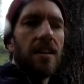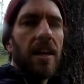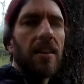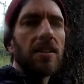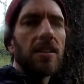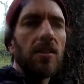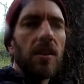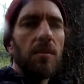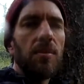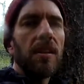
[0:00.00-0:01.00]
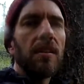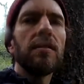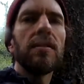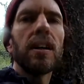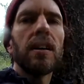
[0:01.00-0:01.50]
Hey there, just doing a bit
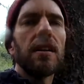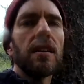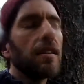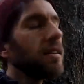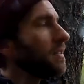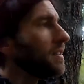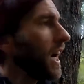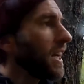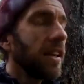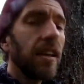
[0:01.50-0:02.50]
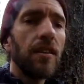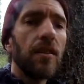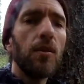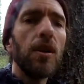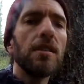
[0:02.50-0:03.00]
of hiking here in
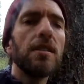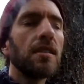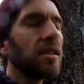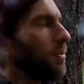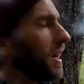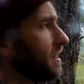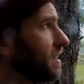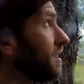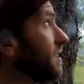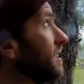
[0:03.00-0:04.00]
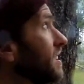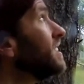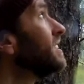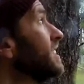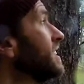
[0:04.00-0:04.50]
the woods. Despite the
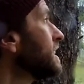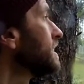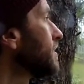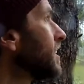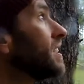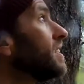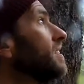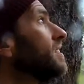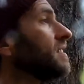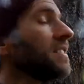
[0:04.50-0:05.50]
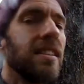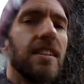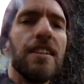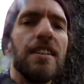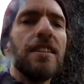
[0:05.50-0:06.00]
funky
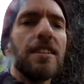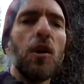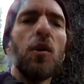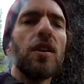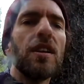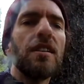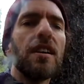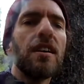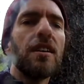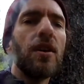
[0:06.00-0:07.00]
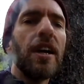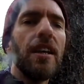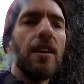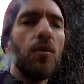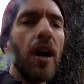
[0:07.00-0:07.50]
cold and
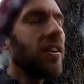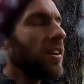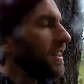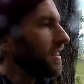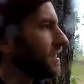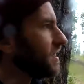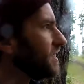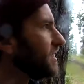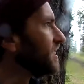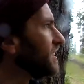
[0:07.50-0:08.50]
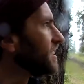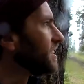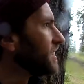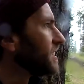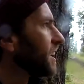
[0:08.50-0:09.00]
rainy weather here,
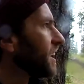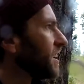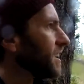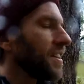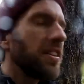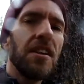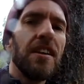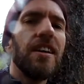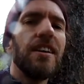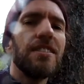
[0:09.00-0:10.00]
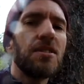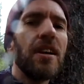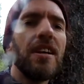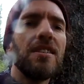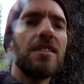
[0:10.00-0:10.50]
the
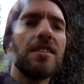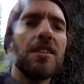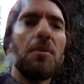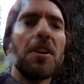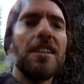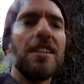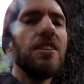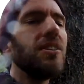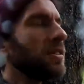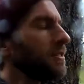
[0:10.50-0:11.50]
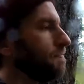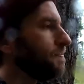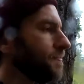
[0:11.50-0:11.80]
strange summer continues.